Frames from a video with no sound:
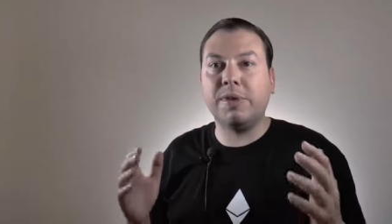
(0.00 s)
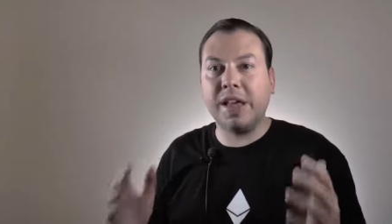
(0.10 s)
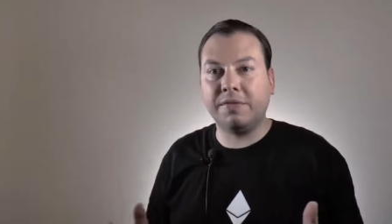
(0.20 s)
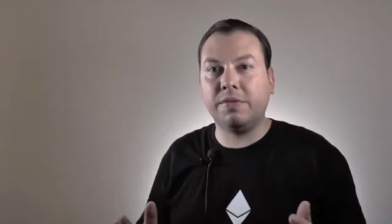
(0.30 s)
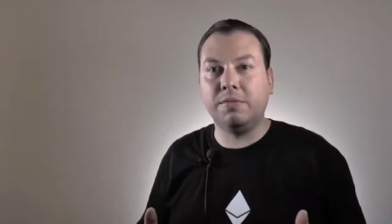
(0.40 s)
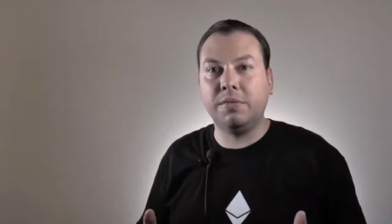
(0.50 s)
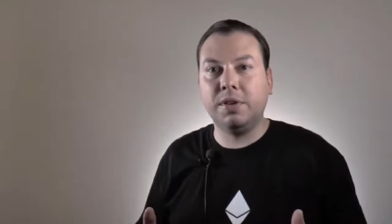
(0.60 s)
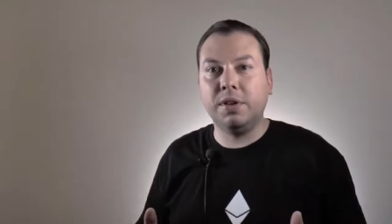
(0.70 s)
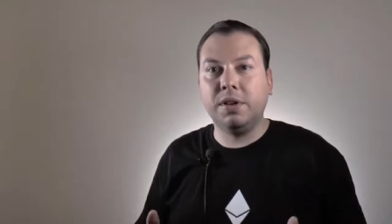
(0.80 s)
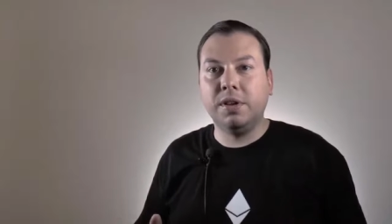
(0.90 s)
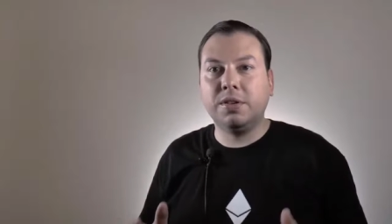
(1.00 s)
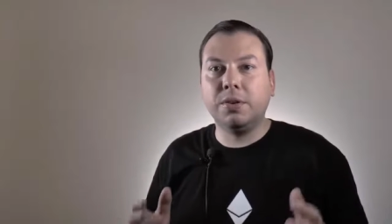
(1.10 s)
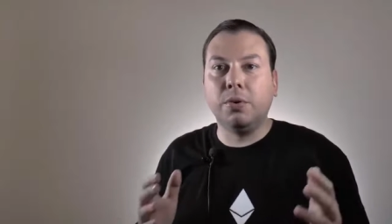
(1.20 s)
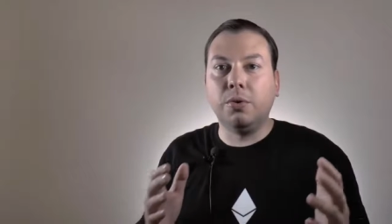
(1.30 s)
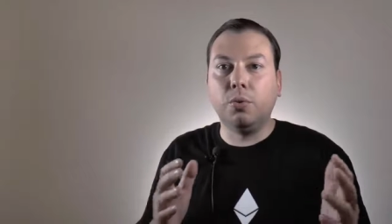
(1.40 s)
platform,
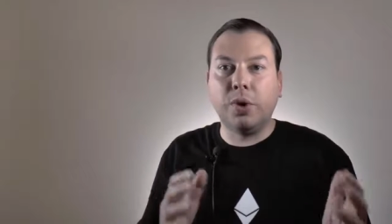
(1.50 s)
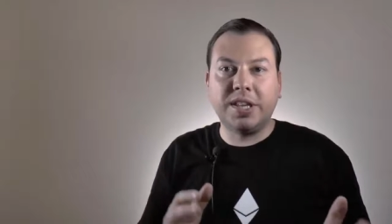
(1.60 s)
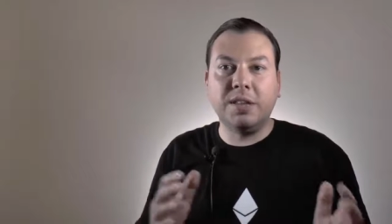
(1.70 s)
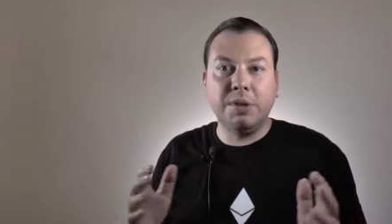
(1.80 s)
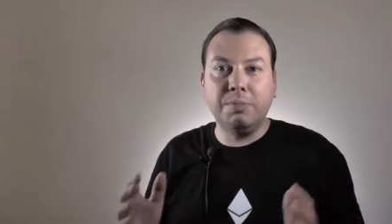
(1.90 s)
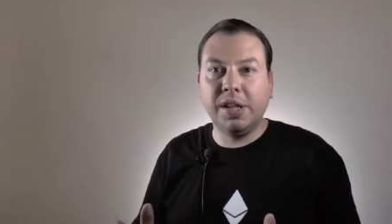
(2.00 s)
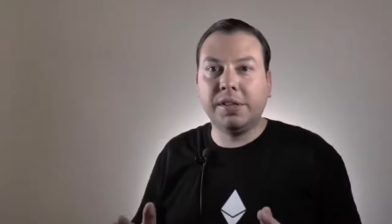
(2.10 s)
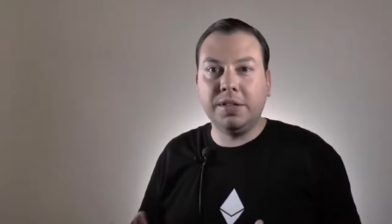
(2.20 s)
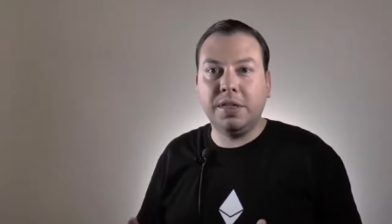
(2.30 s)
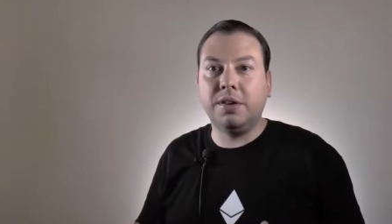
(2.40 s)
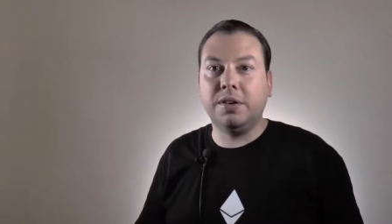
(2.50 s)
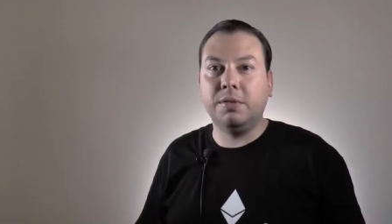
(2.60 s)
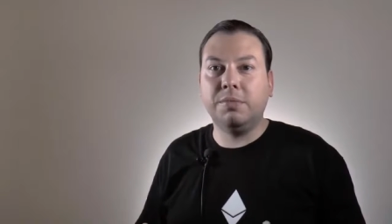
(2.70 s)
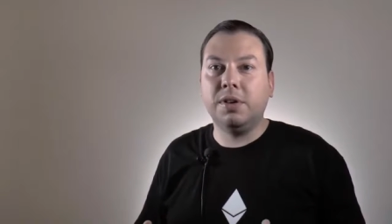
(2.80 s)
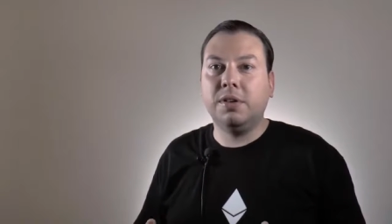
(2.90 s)
so what can be built on
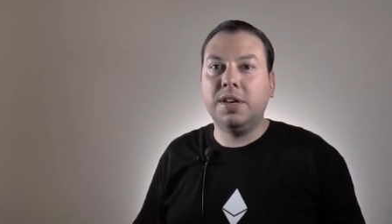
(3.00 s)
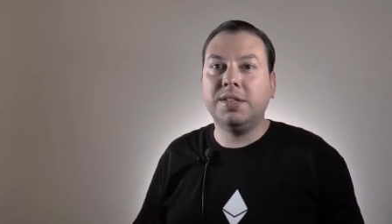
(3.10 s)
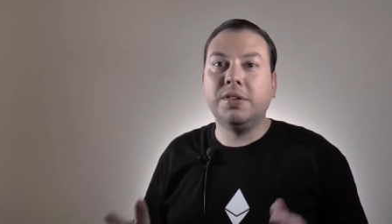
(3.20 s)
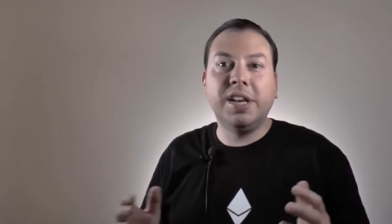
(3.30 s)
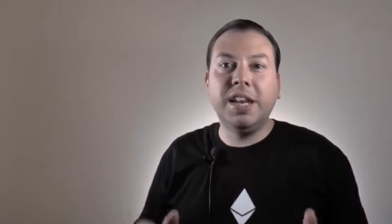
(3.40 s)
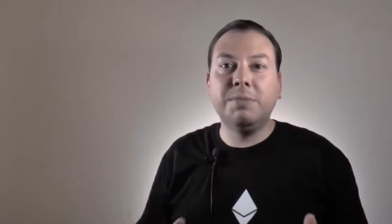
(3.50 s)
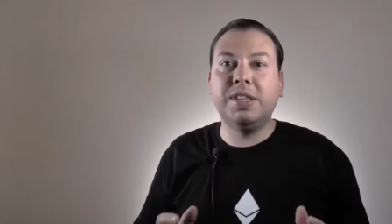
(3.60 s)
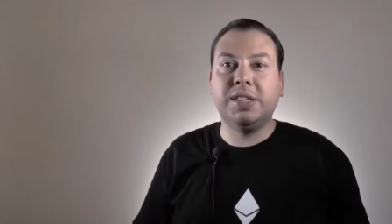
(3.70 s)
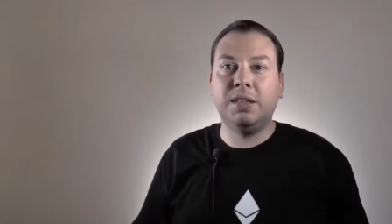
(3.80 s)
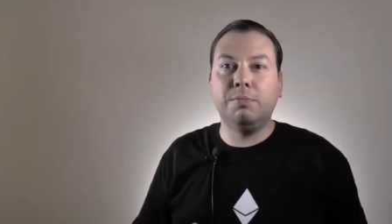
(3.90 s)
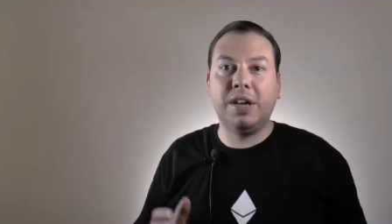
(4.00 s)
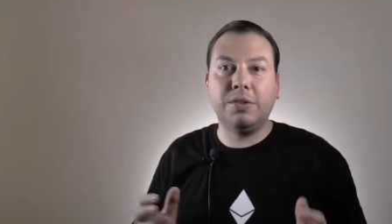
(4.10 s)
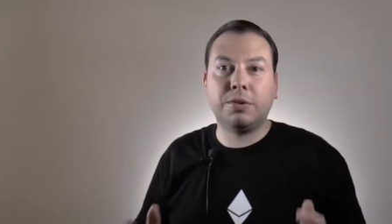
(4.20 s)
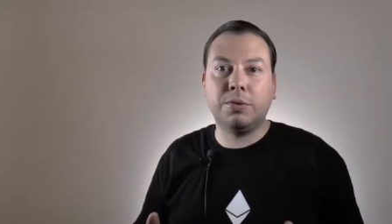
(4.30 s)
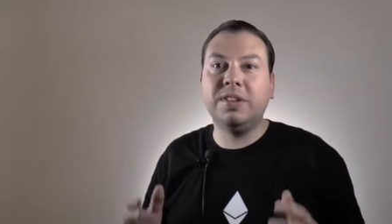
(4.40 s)
Ethereum is only limited by
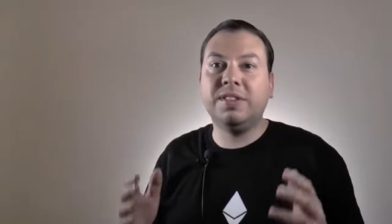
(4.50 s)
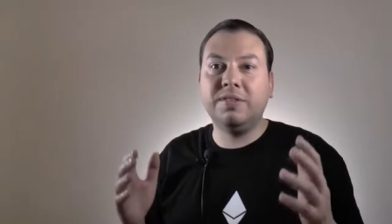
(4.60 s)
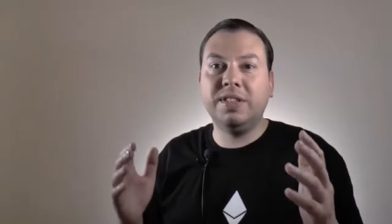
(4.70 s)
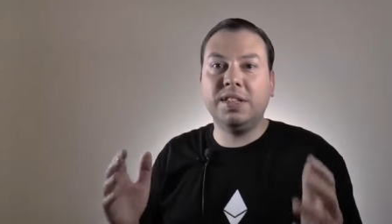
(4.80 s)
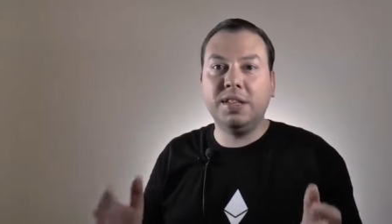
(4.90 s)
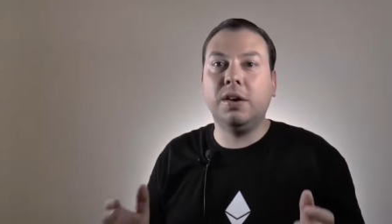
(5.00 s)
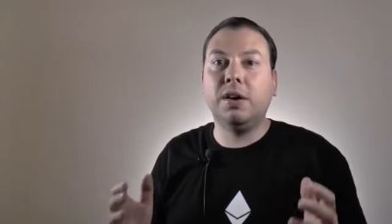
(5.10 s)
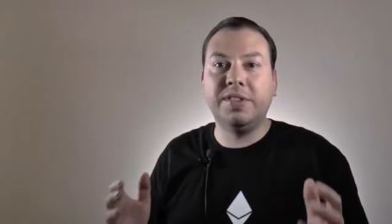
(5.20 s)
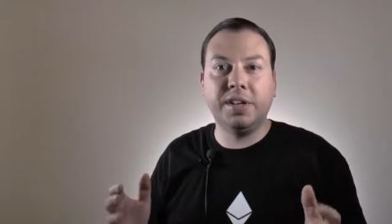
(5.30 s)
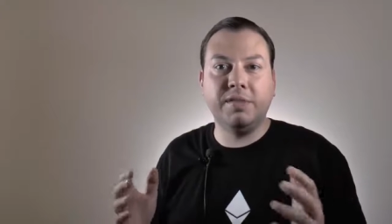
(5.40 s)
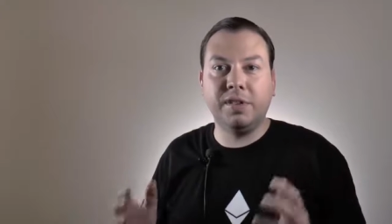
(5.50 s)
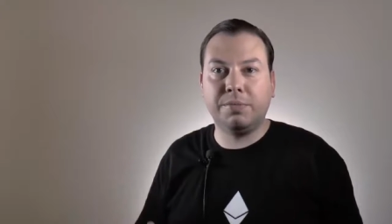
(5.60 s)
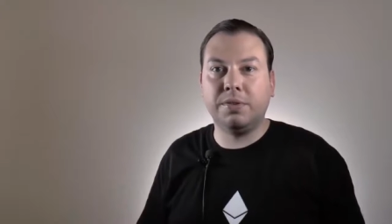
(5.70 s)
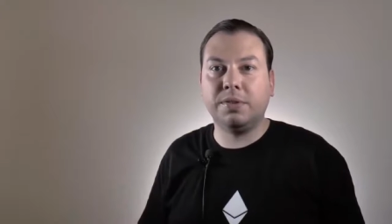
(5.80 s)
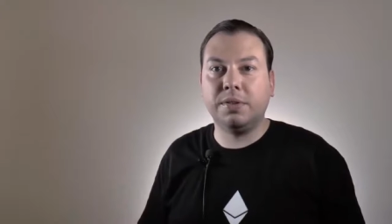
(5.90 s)
the creativity of their
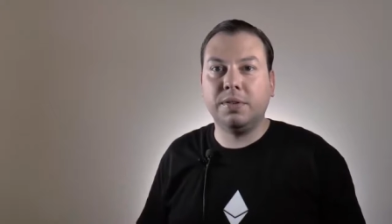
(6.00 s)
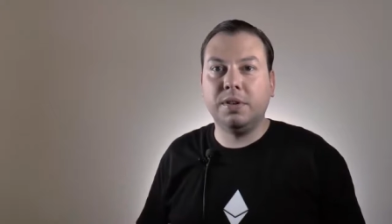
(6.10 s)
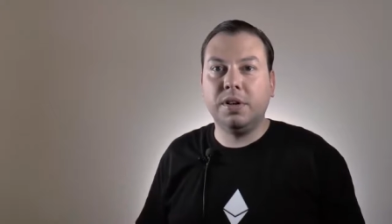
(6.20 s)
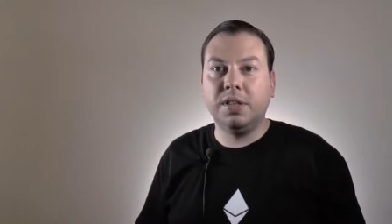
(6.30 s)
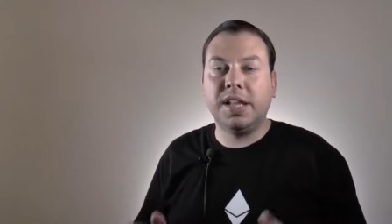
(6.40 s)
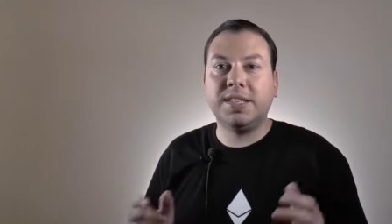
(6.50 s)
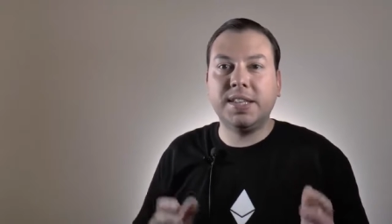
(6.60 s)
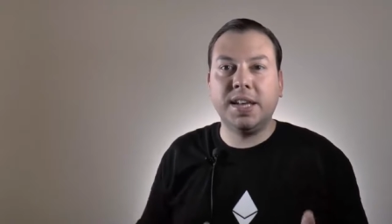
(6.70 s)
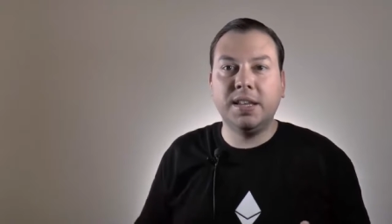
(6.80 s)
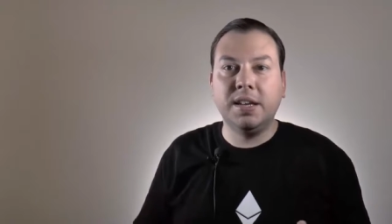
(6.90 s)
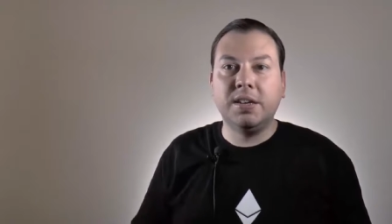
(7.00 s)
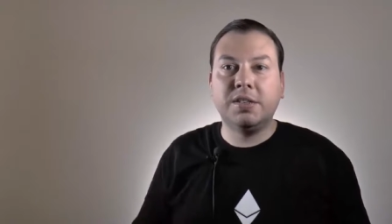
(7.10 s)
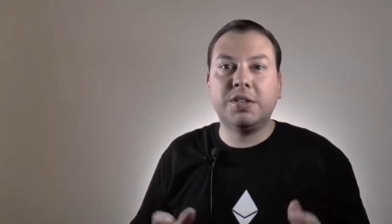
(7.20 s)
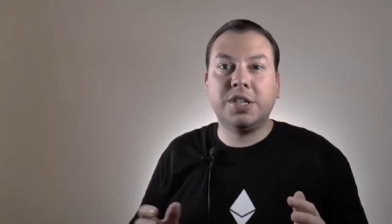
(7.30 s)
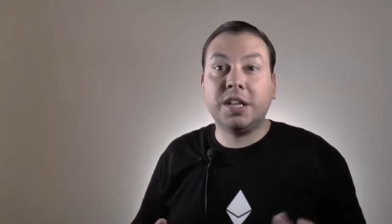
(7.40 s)
developers. That said,
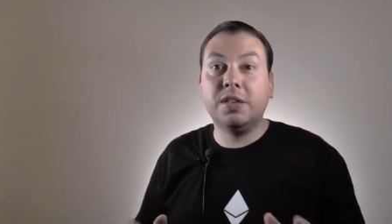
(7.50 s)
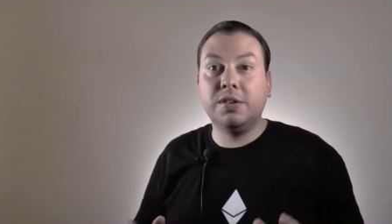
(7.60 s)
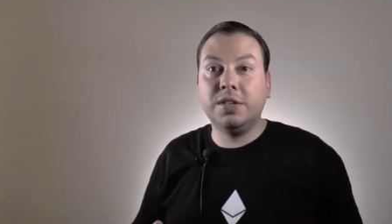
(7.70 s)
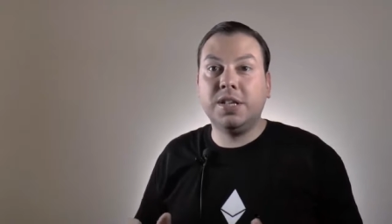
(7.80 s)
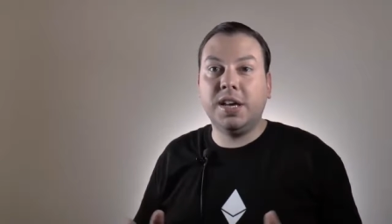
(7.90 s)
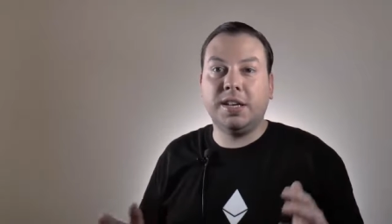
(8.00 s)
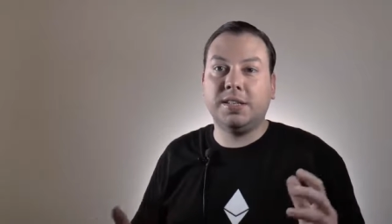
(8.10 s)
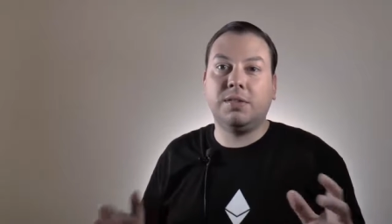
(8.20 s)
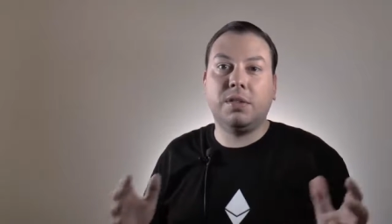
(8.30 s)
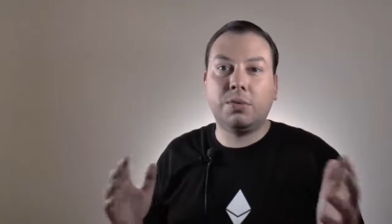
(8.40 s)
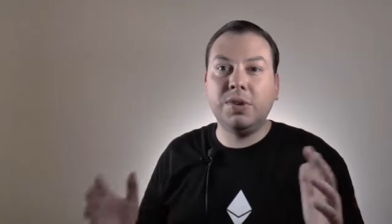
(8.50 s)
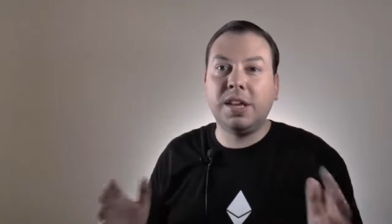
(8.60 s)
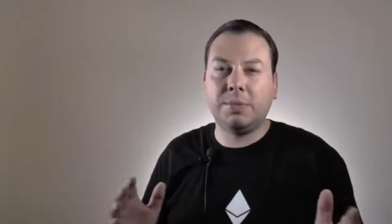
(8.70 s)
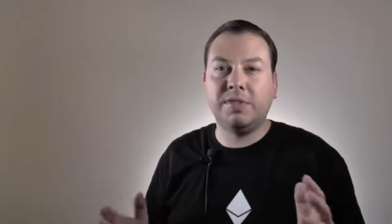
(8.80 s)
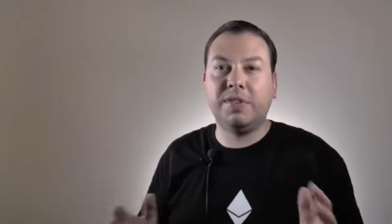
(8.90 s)
such technology has three
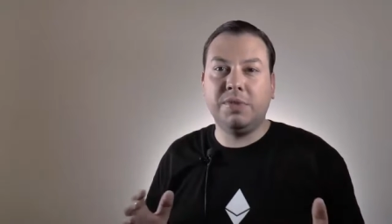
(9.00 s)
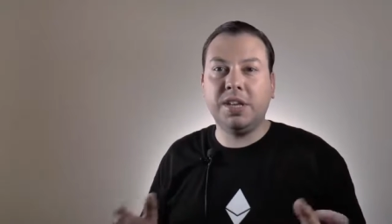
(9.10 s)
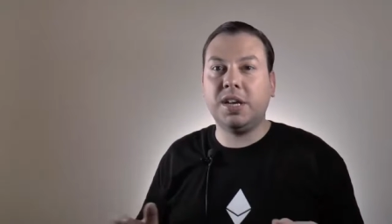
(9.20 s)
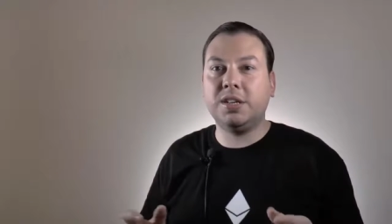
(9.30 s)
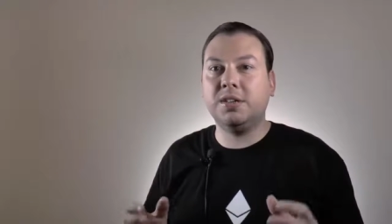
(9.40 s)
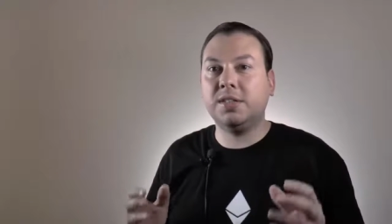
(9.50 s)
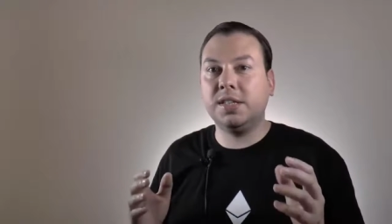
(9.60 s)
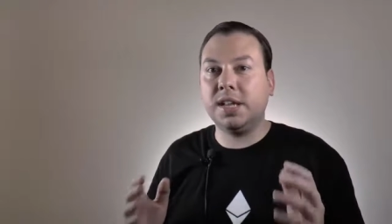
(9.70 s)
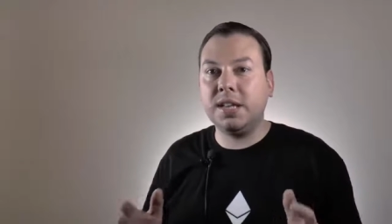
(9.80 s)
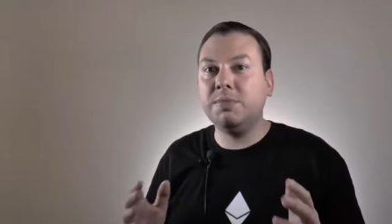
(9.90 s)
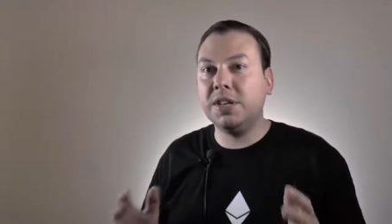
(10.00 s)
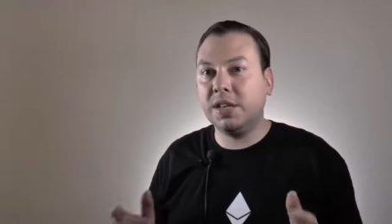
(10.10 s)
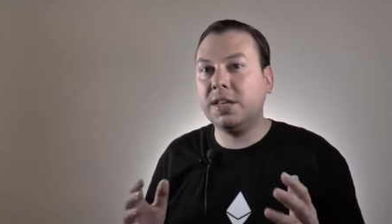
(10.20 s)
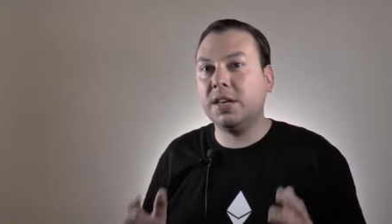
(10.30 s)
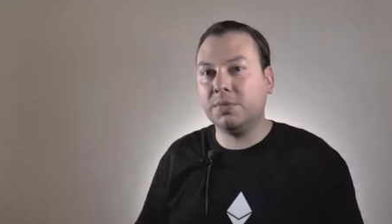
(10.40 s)
types of applications that
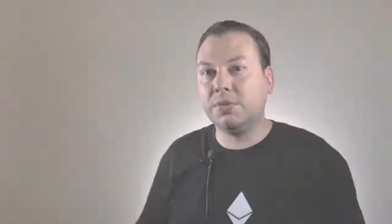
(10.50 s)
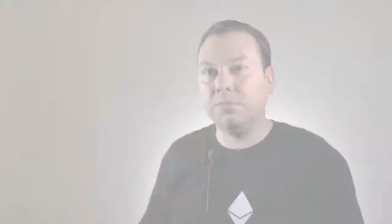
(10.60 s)
immediately comes